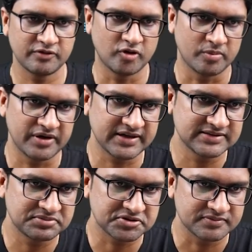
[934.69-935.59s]
format
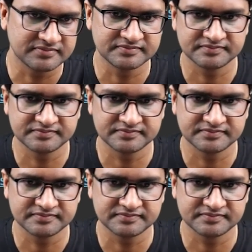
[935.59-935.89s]
exception.